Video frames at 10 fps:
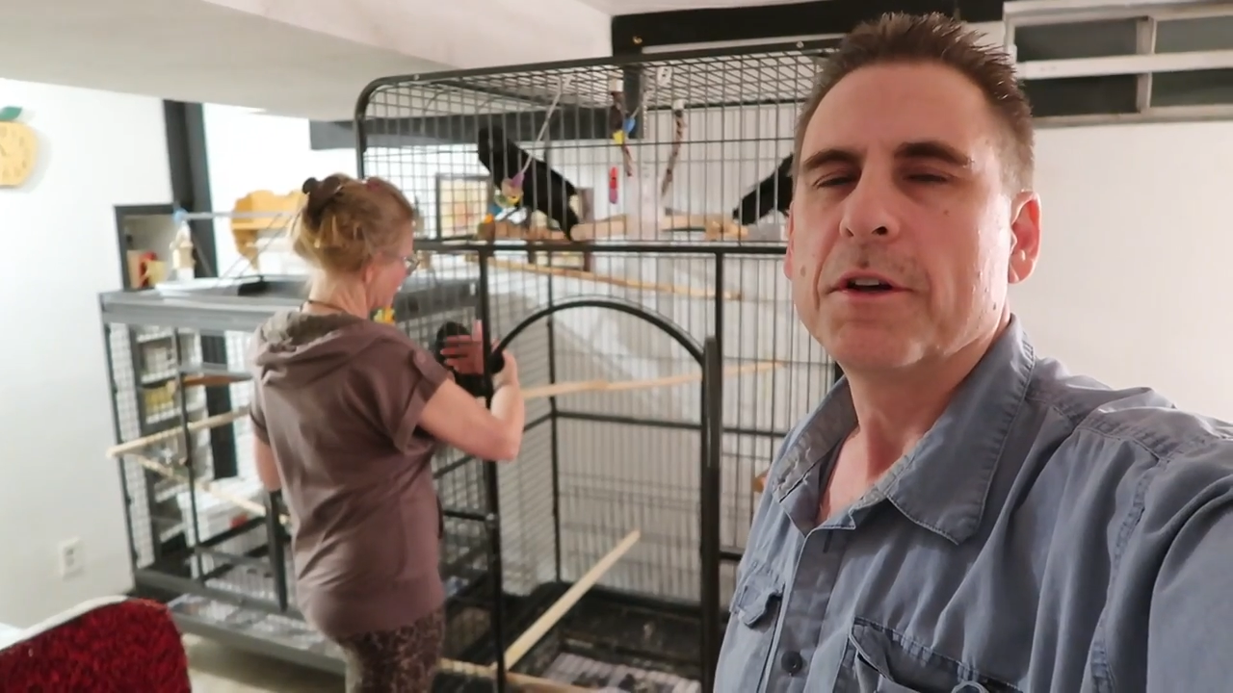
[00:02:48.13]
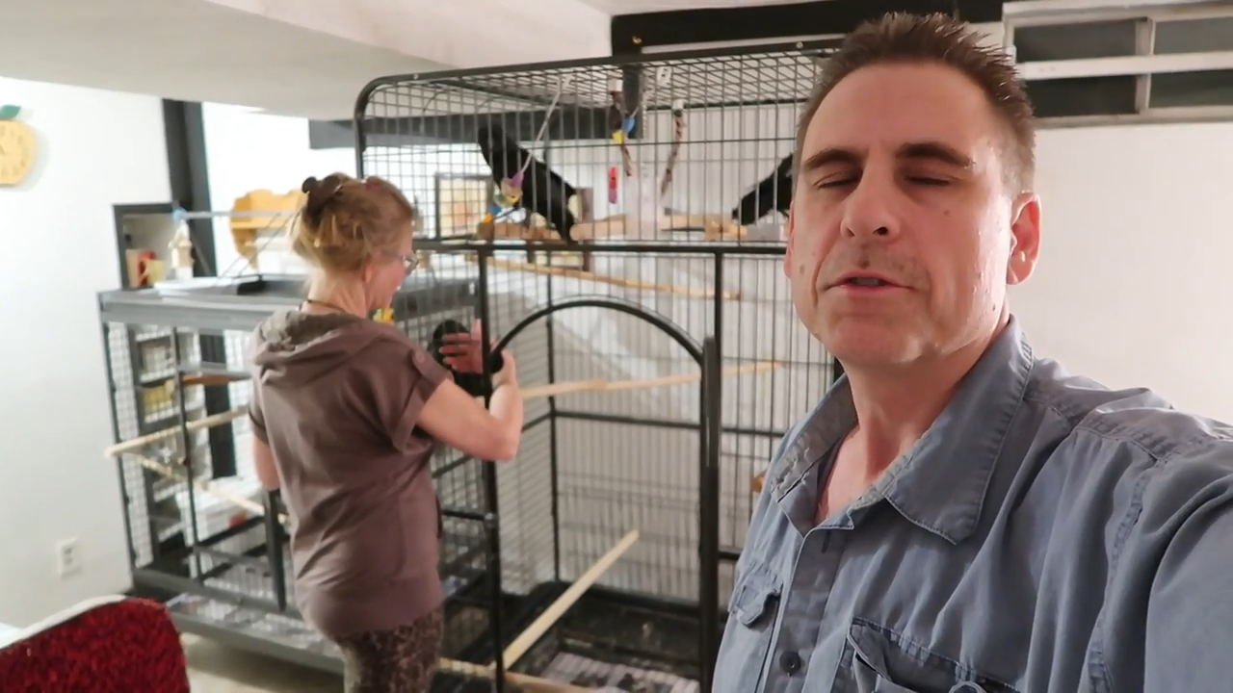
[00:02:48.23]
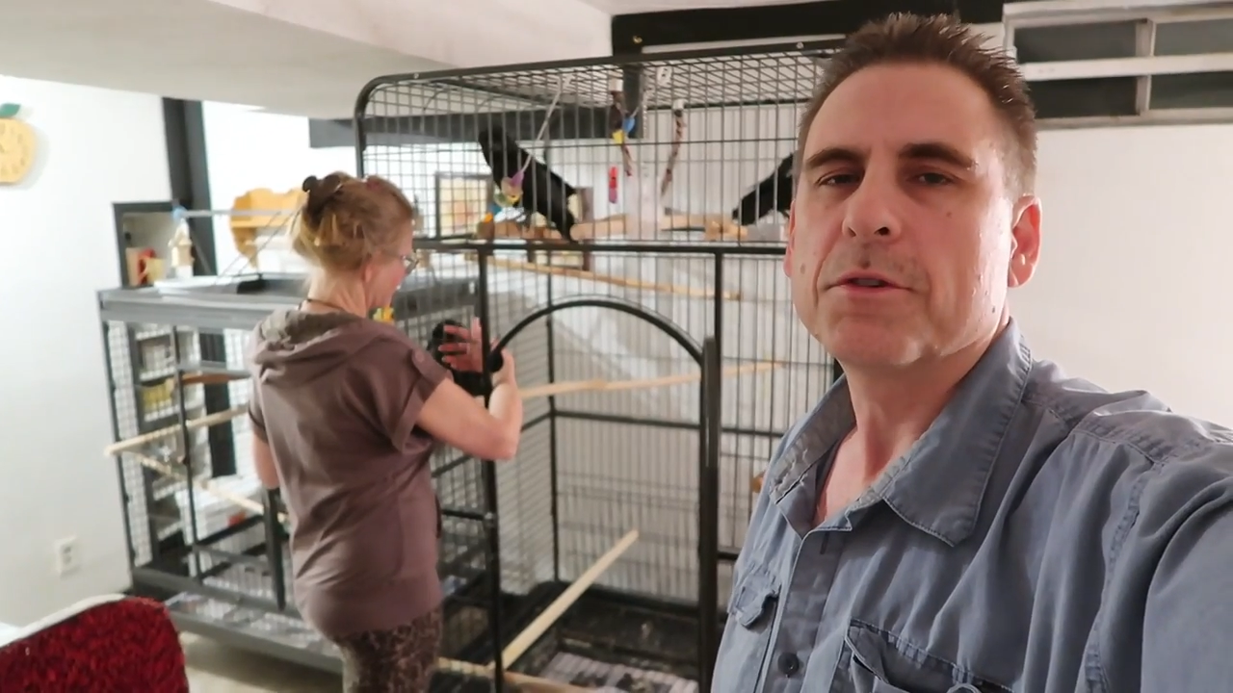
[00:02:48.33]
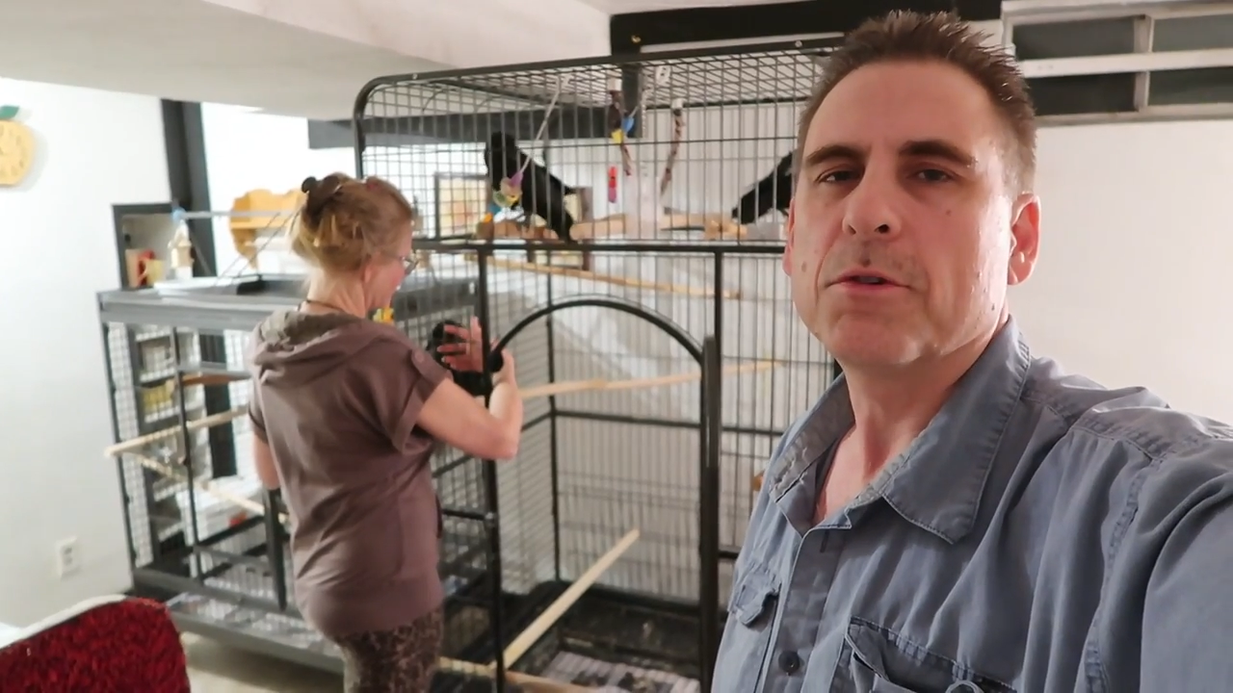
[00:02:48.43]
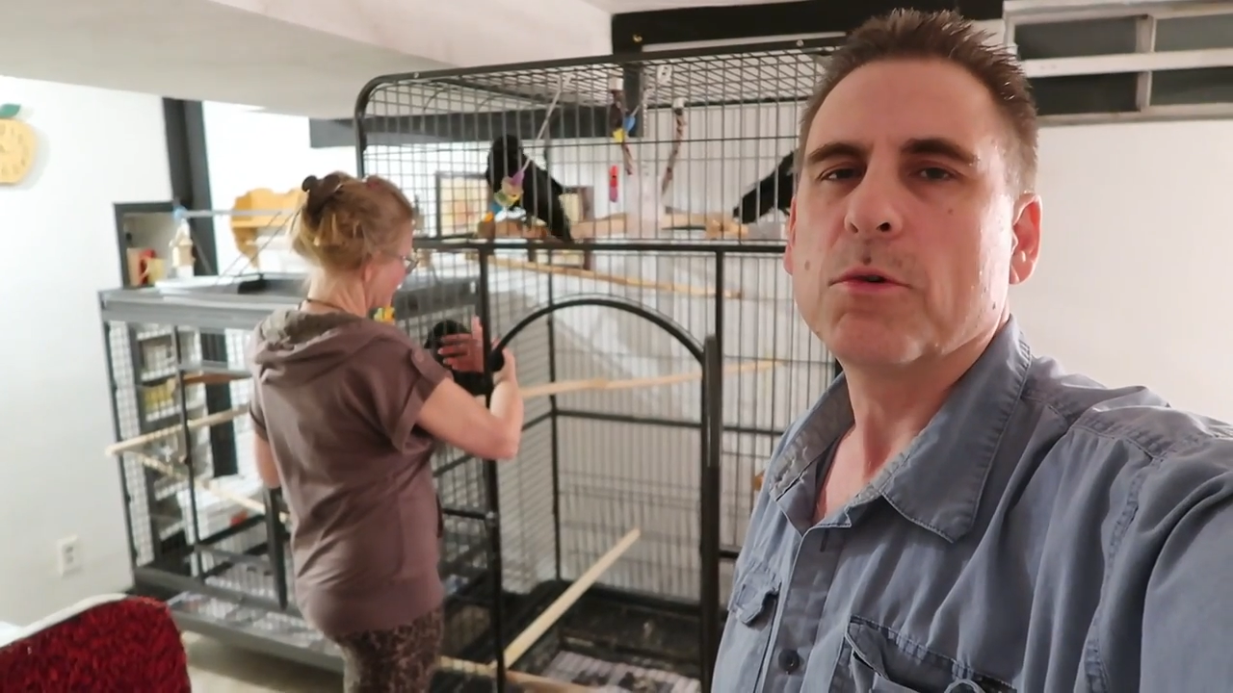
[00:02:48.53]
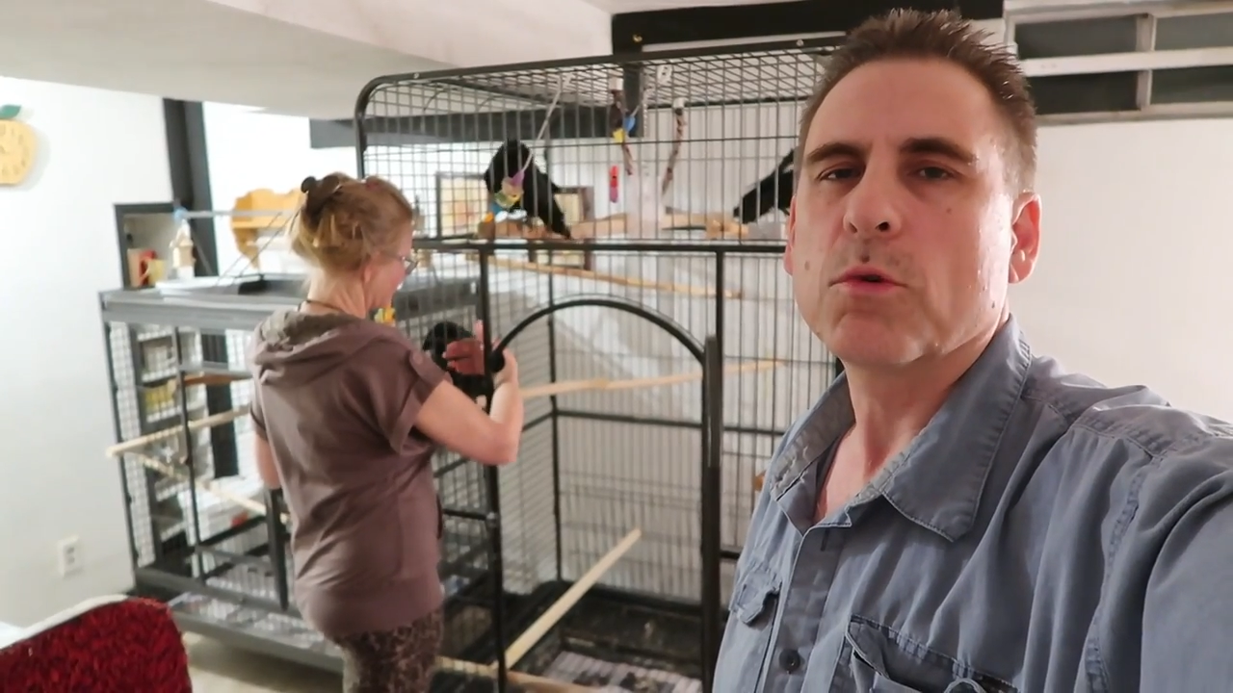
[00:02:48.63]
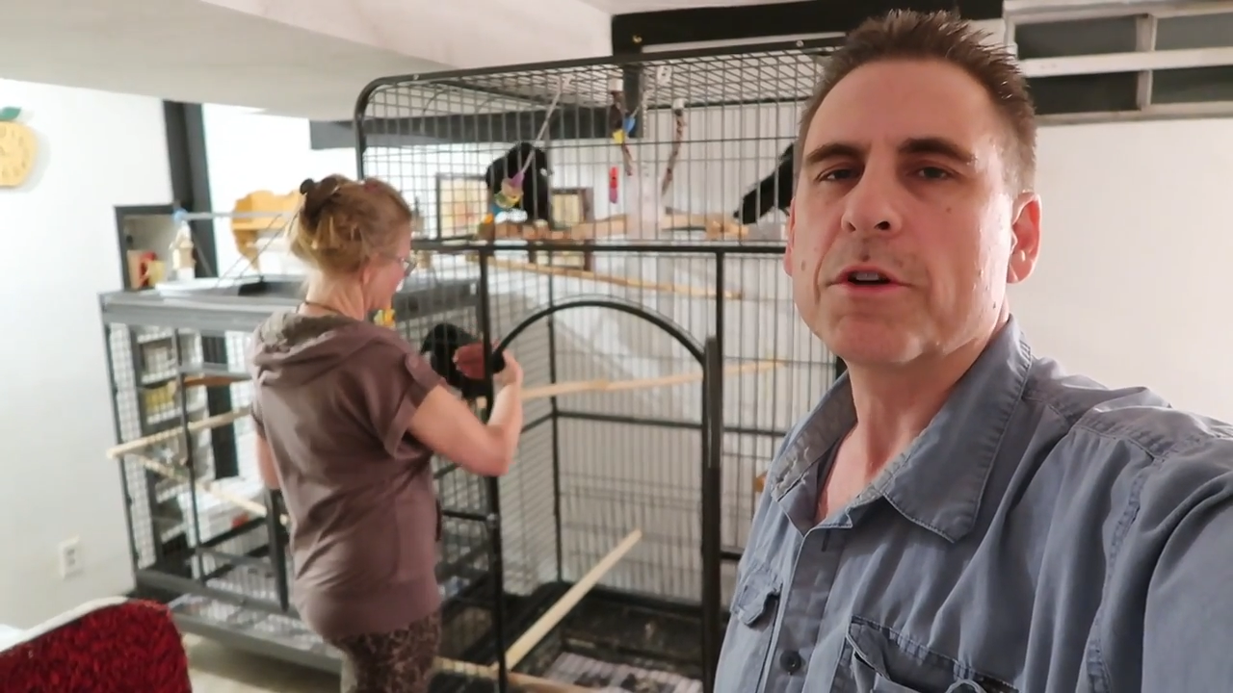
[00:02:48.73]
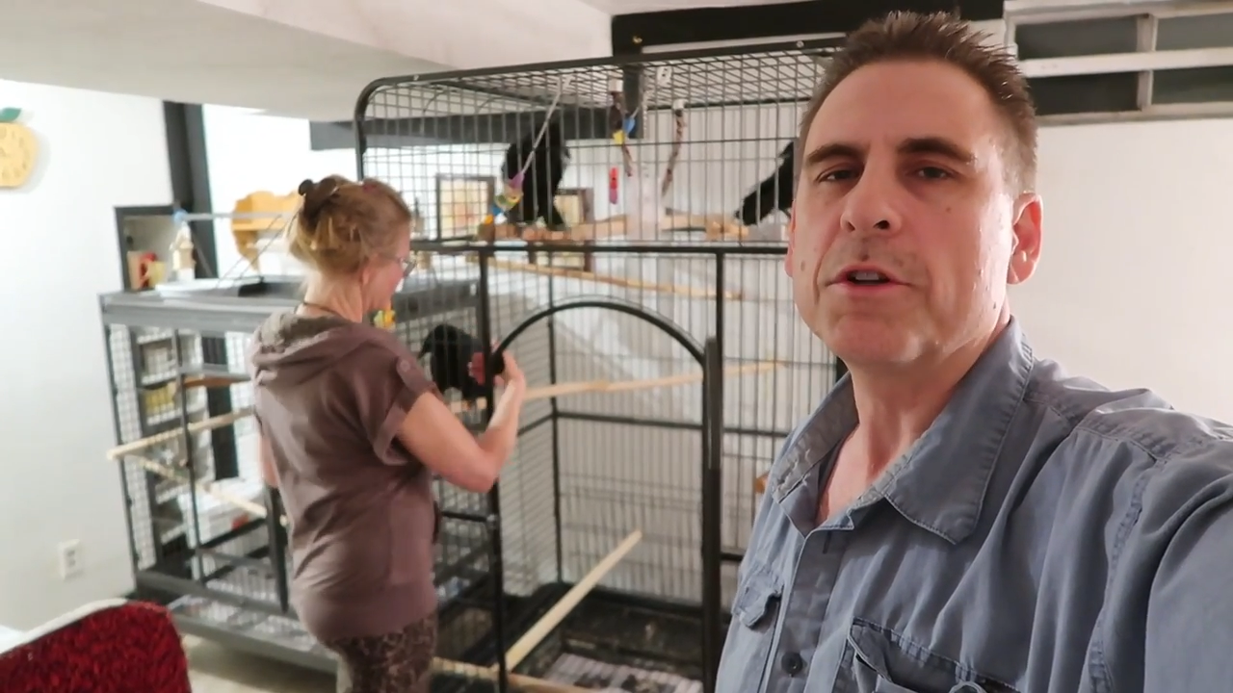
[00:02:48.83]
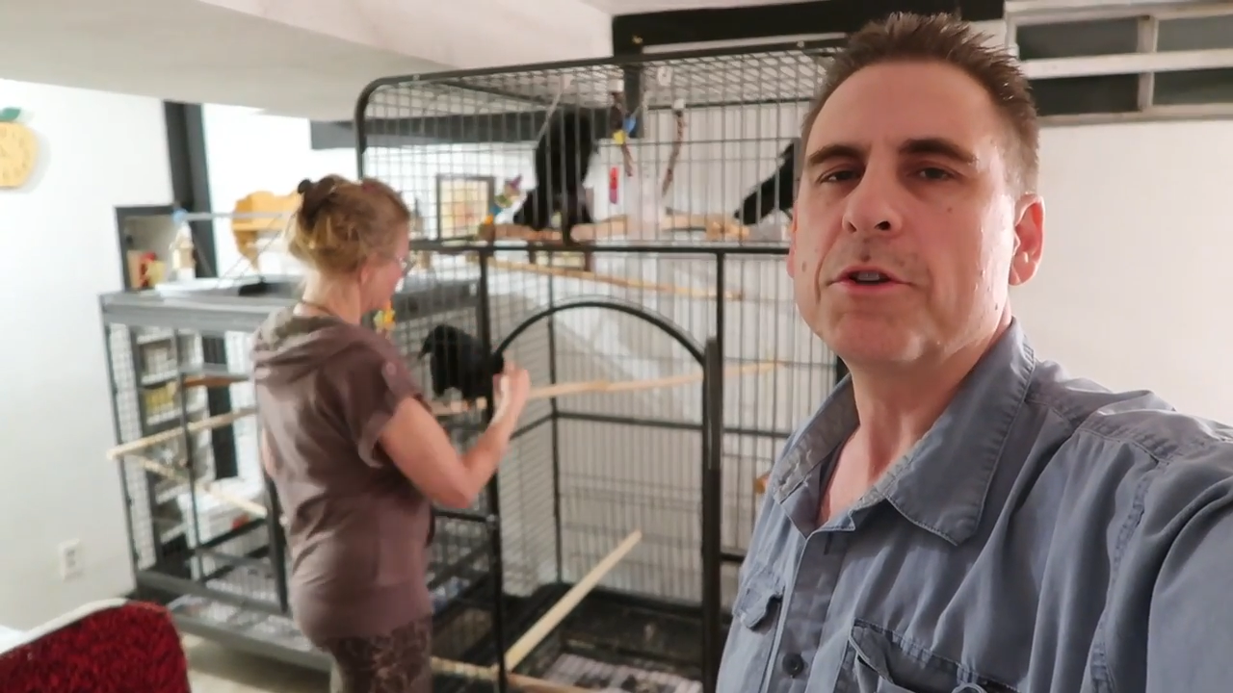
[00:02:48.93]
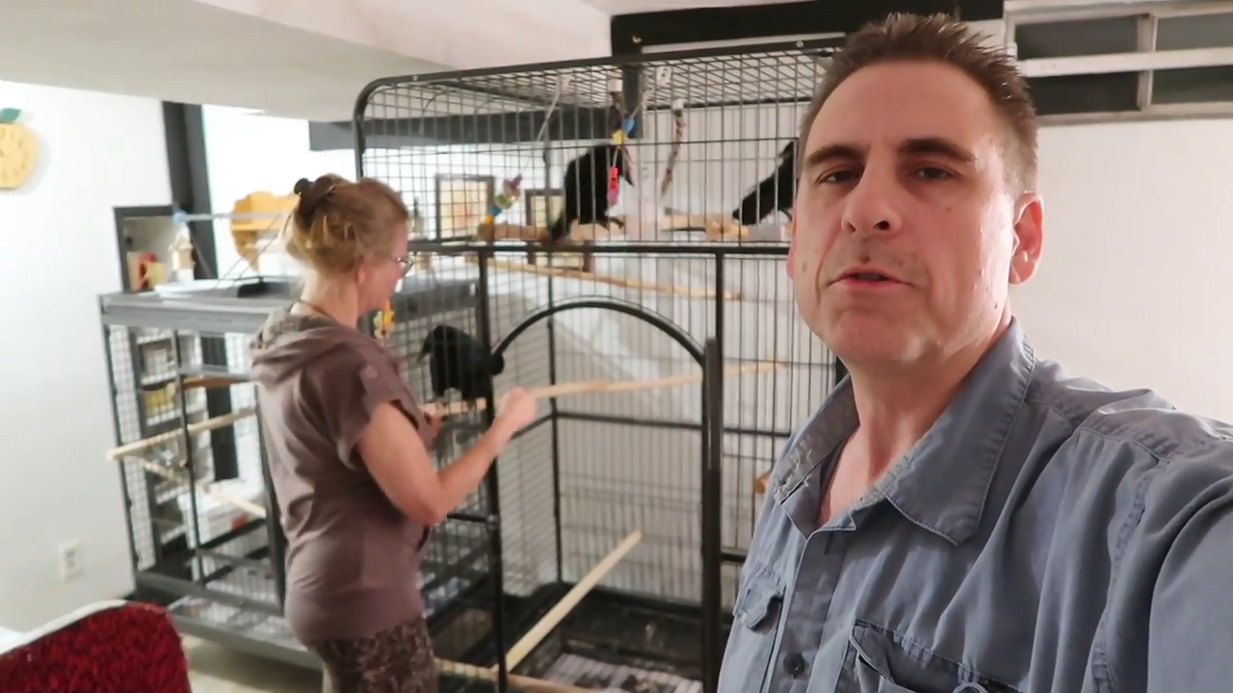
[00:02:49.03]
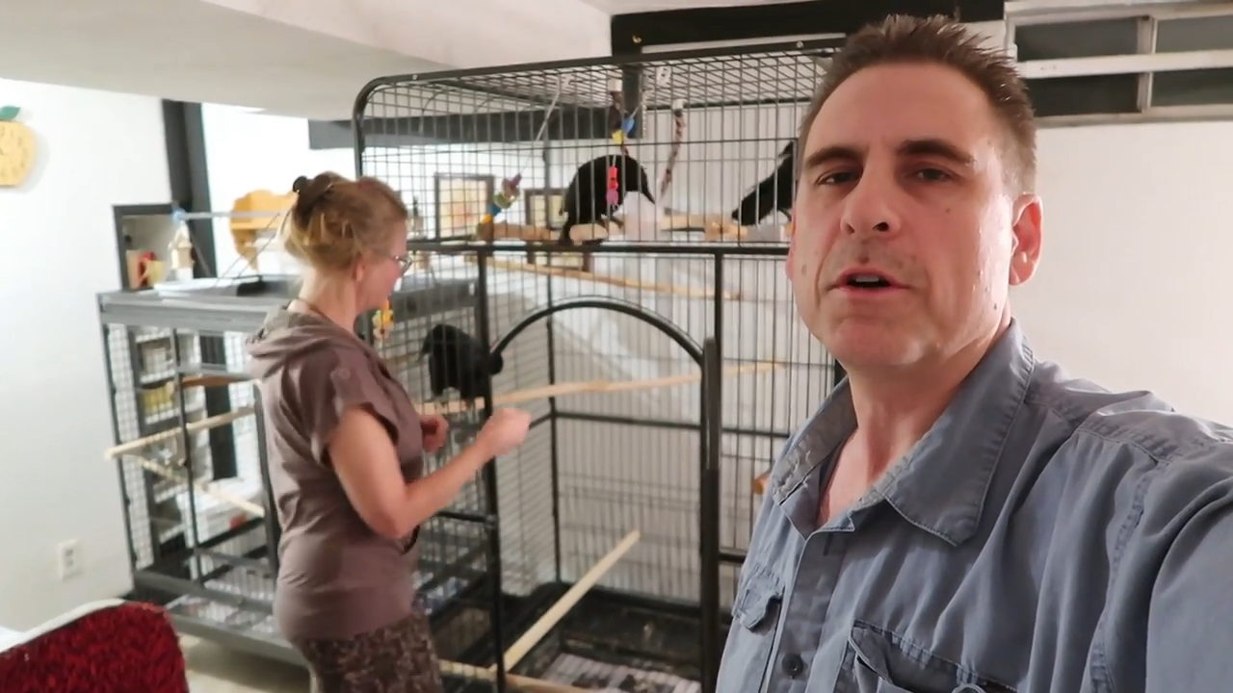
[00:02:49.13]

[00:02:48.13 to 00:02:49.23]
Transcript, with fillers: So we're going to do